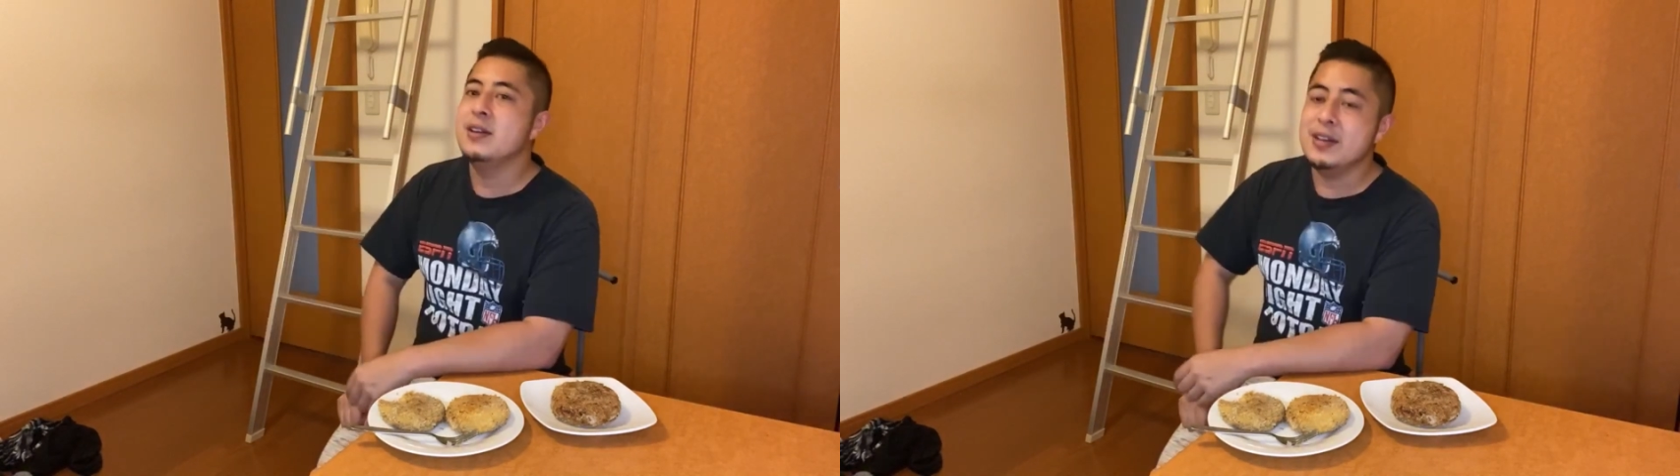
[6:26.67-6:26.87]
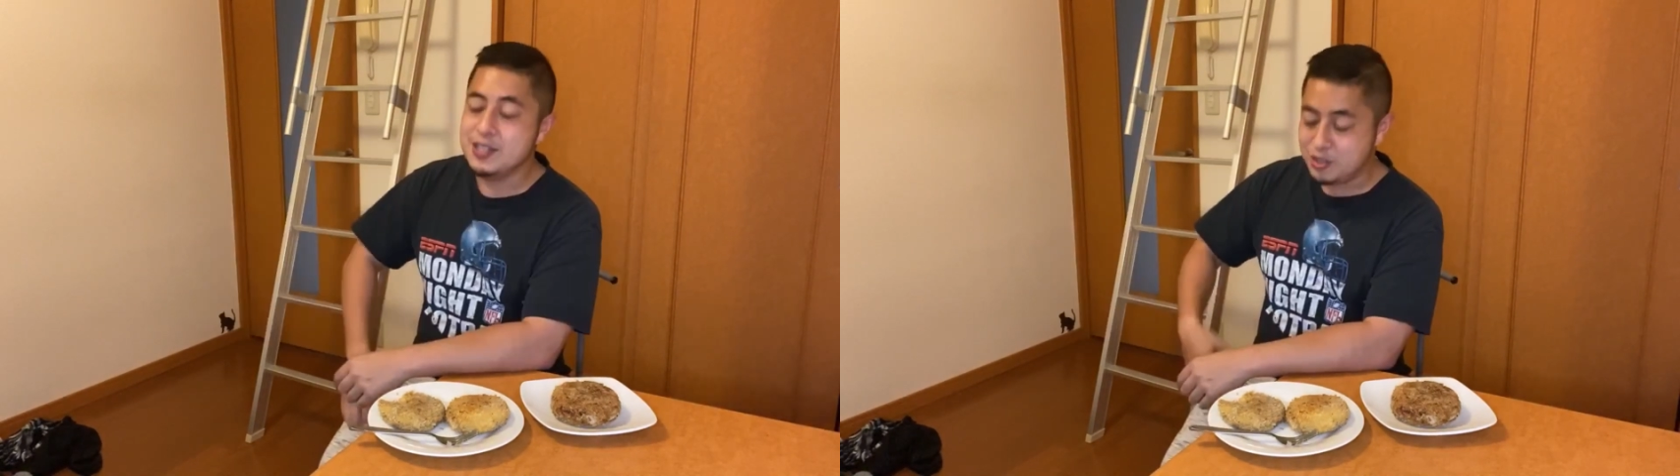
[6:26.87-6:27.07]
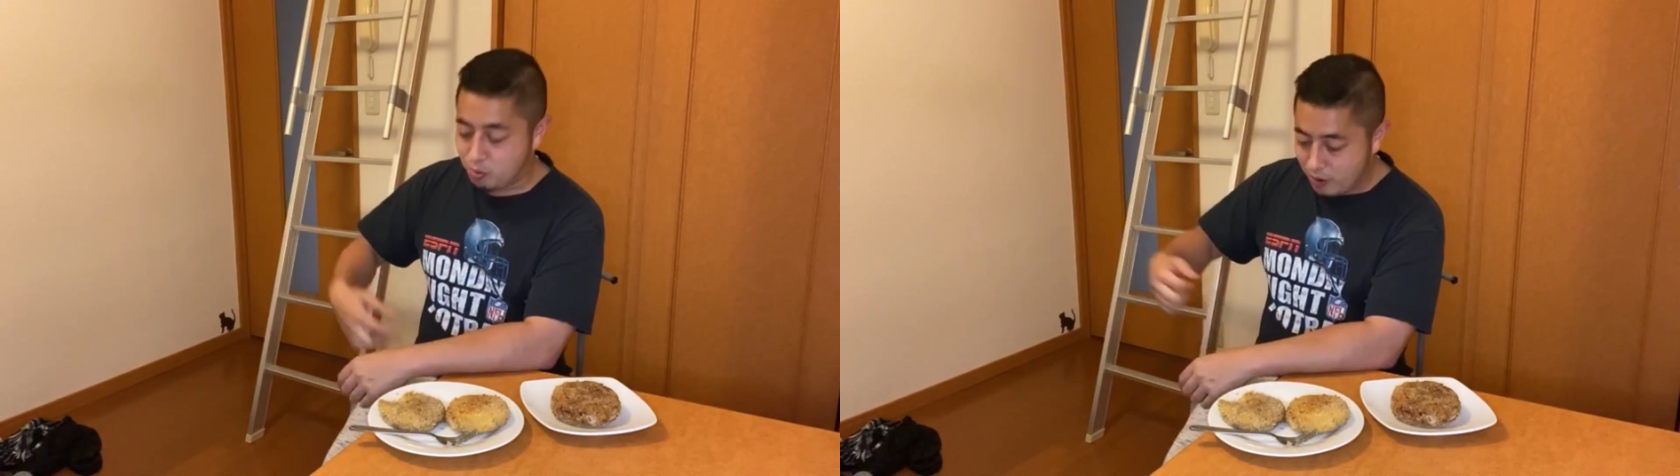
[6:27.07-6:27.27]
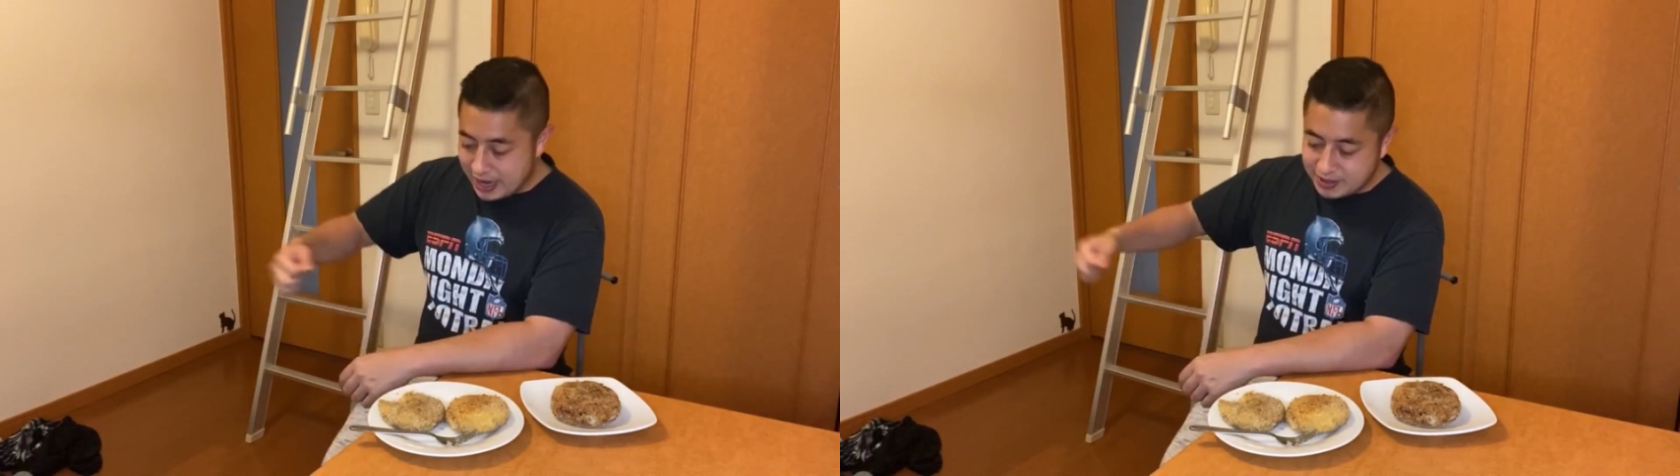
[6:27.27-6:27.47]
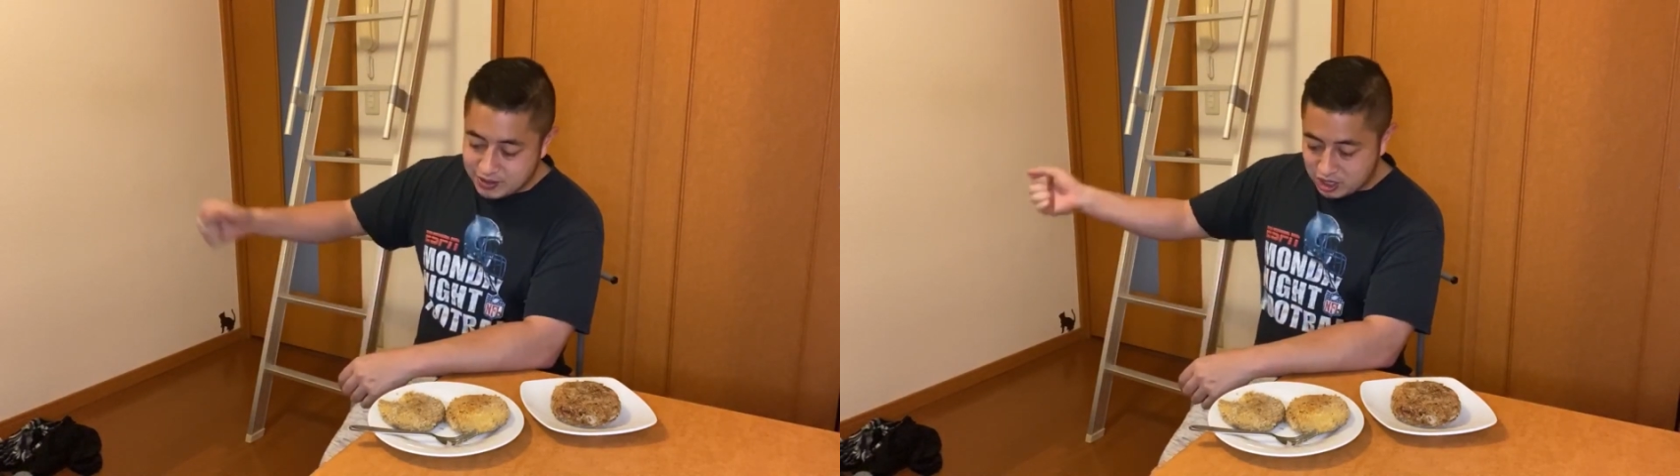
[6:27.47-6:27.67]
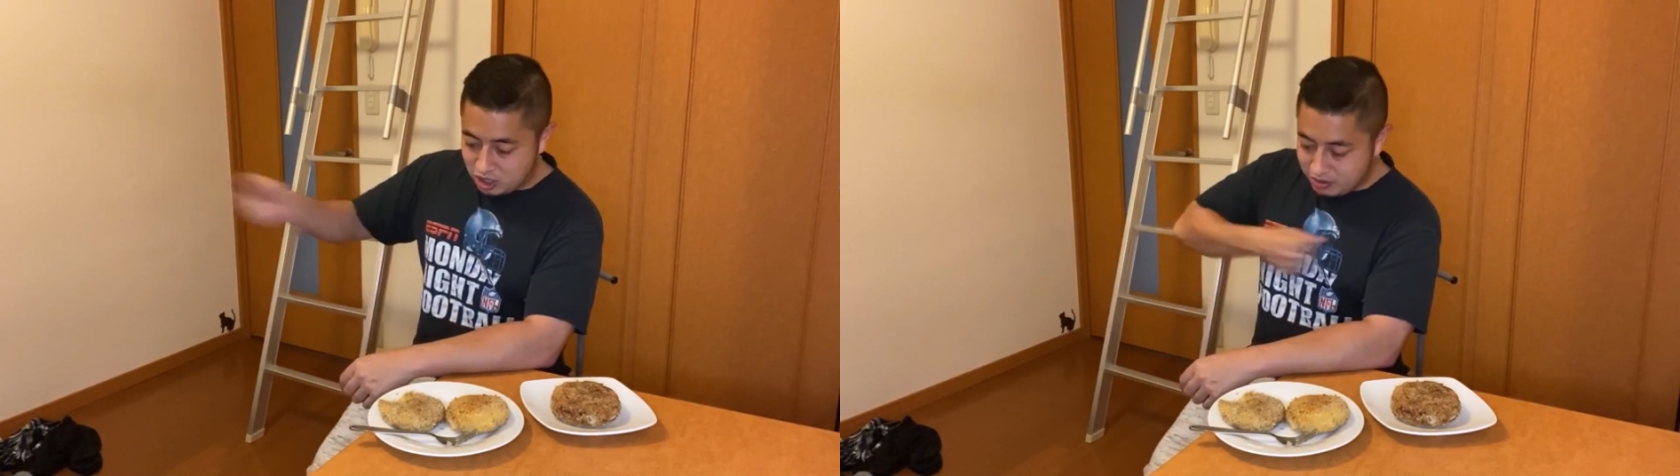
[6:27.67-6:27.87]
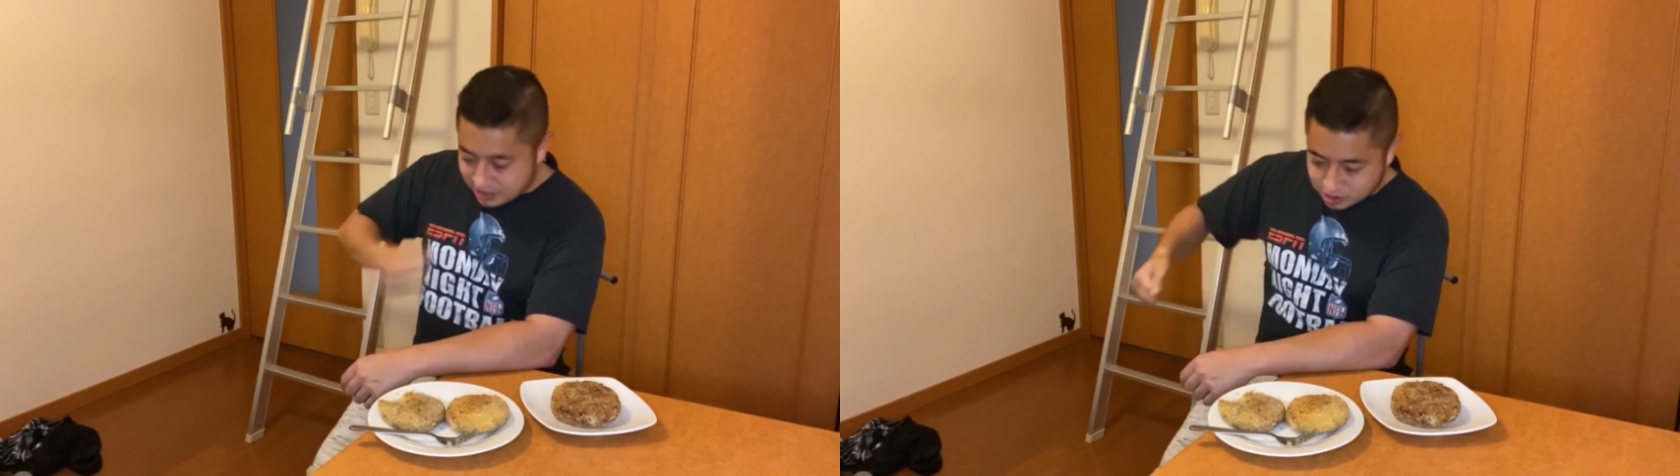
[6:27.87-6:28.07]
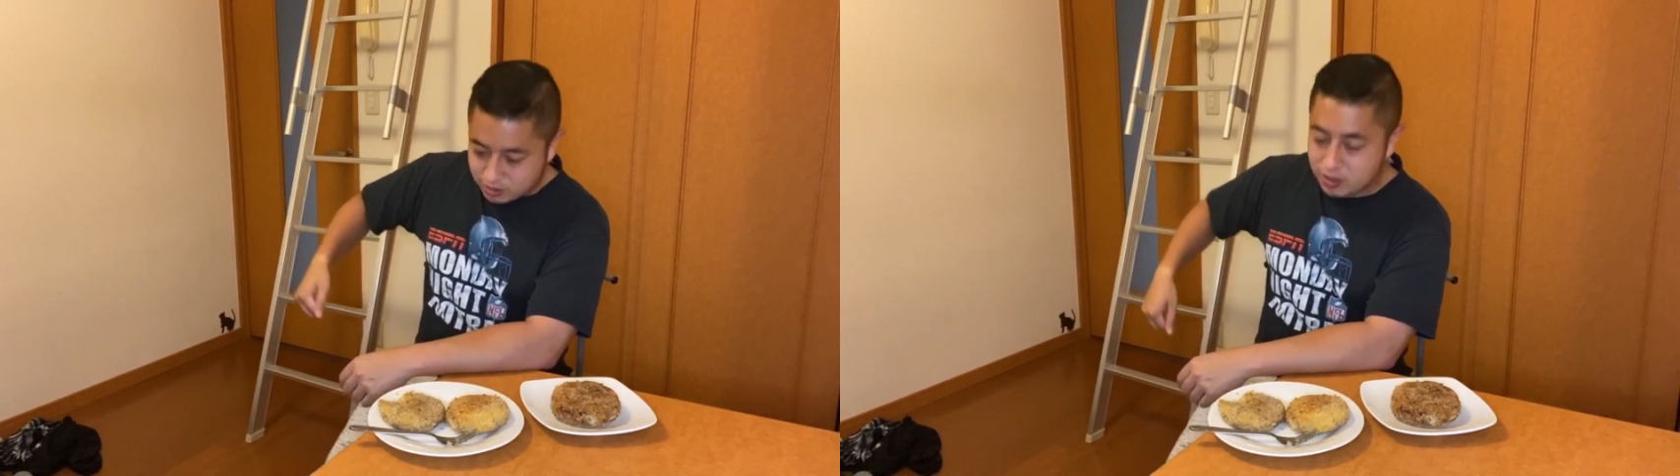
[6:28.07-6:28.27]
Hit you right in the
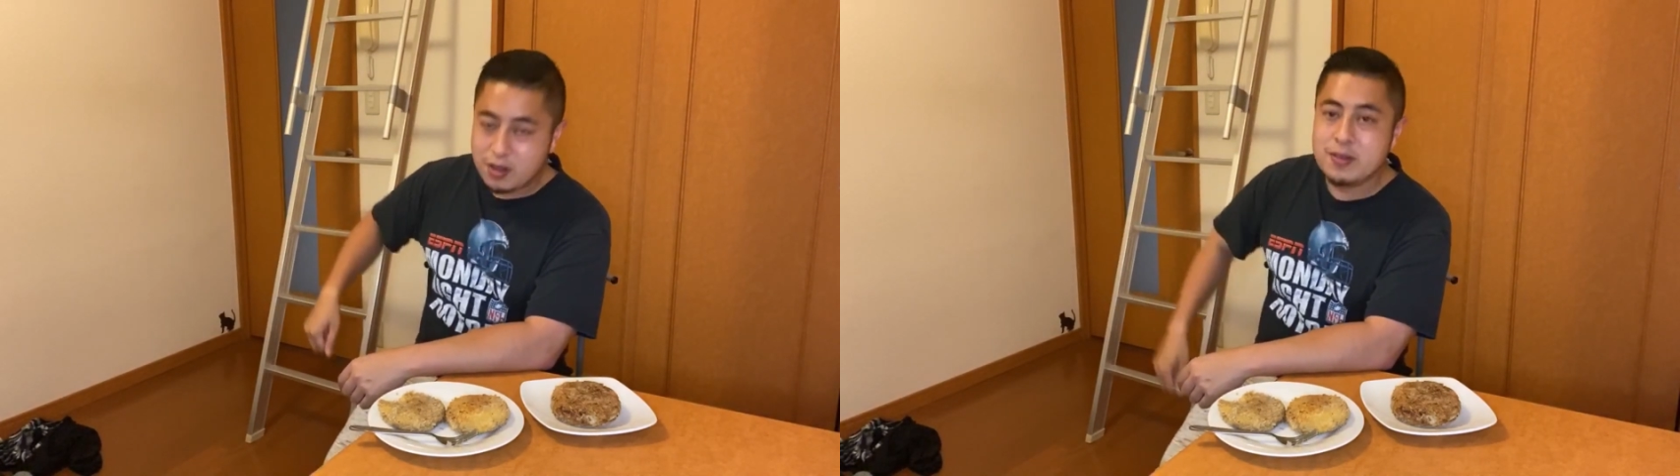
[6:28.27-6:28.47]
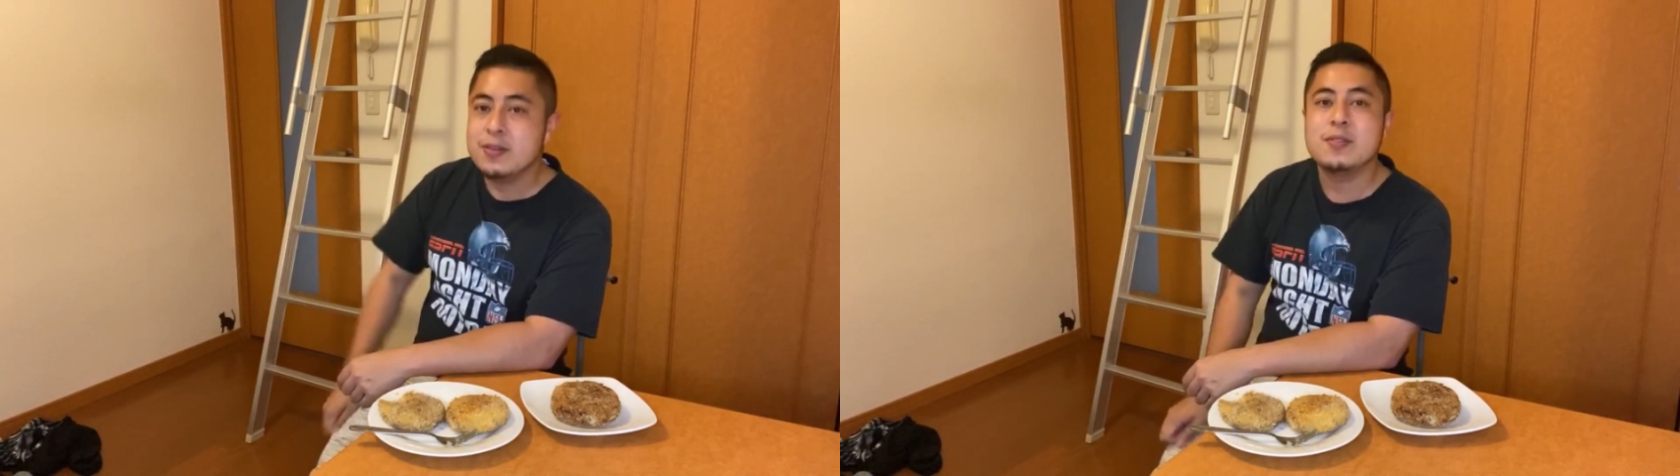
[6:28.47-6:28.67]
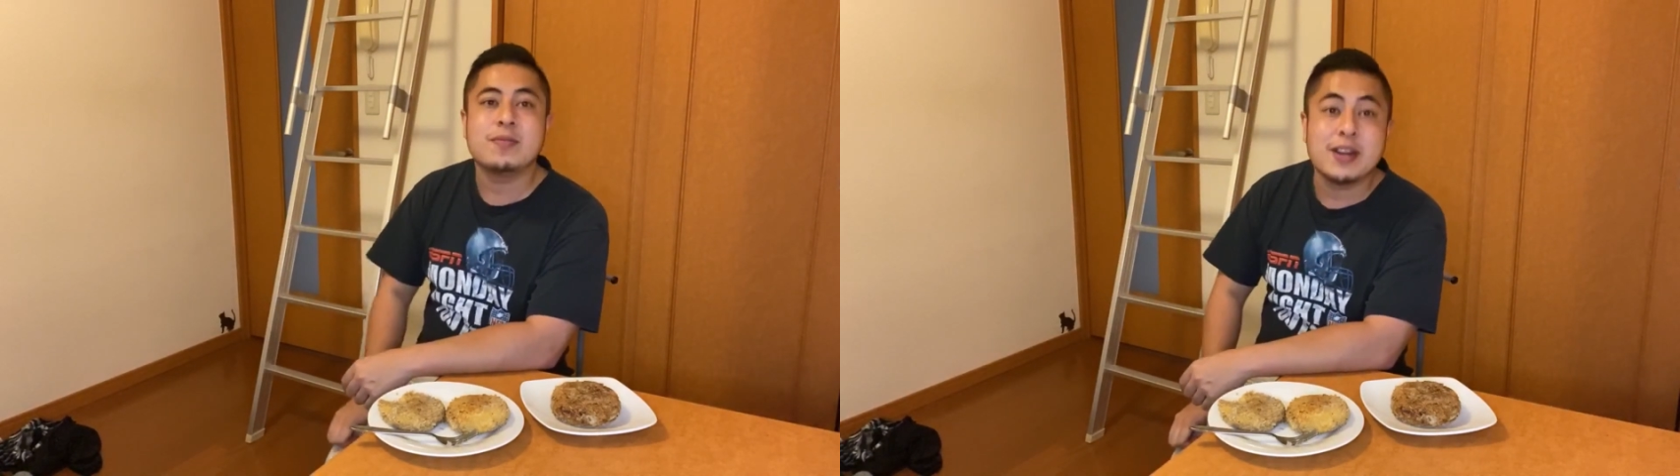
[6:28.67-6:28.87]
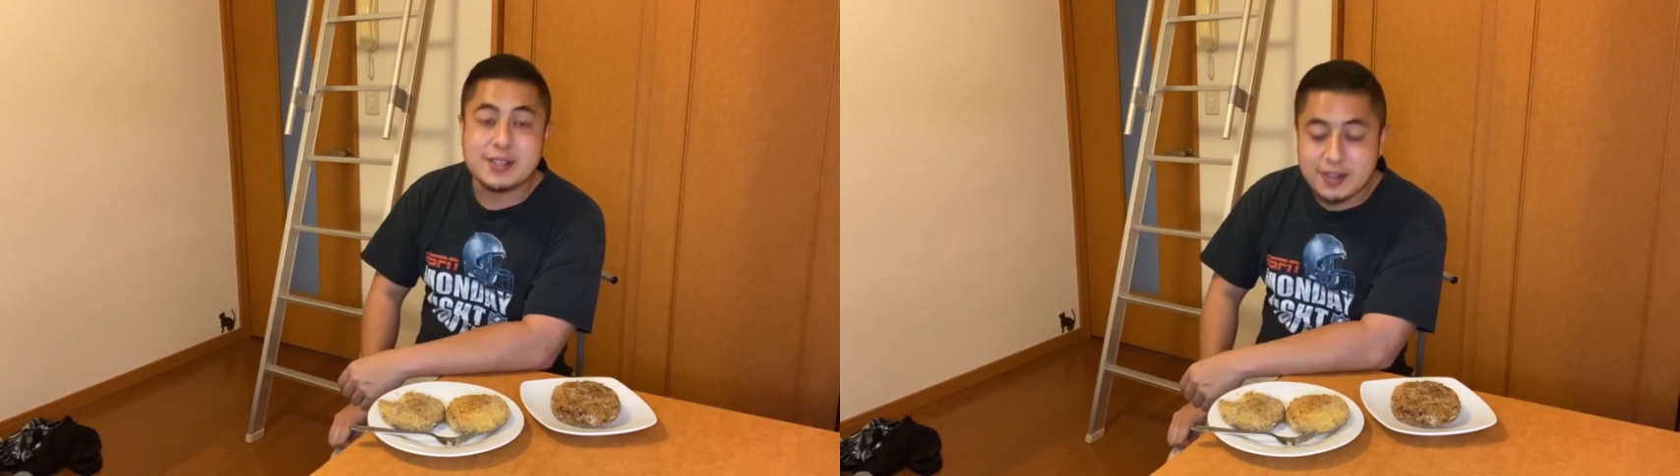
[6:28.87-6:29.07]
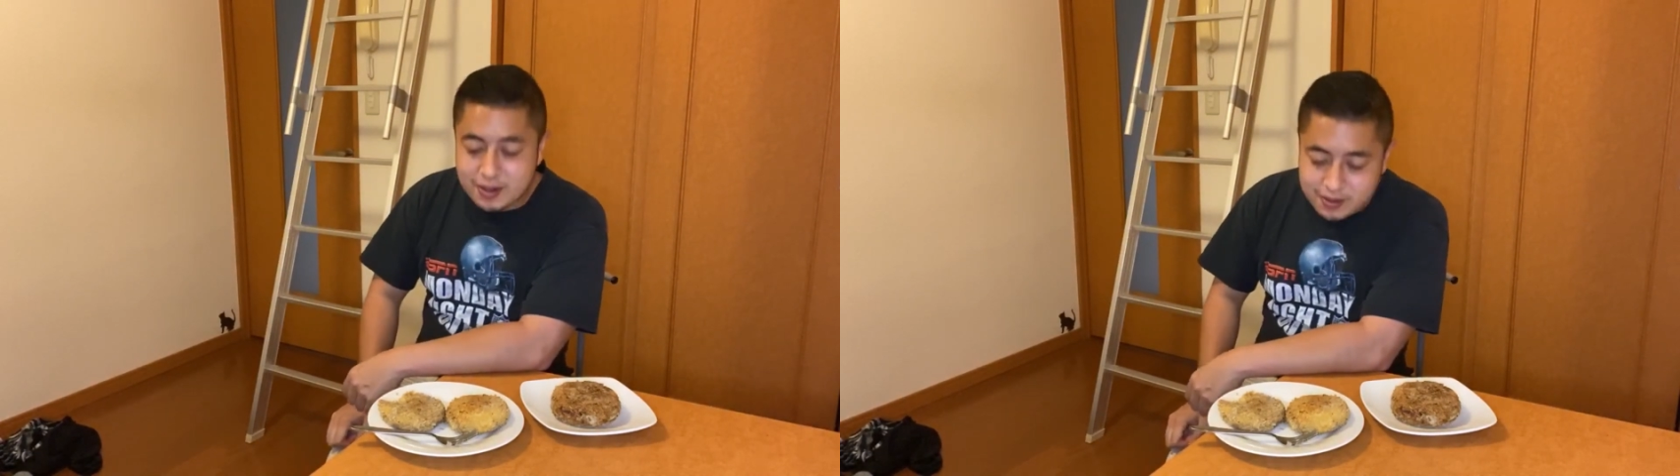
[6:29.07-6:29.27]
cholesterol. Right there.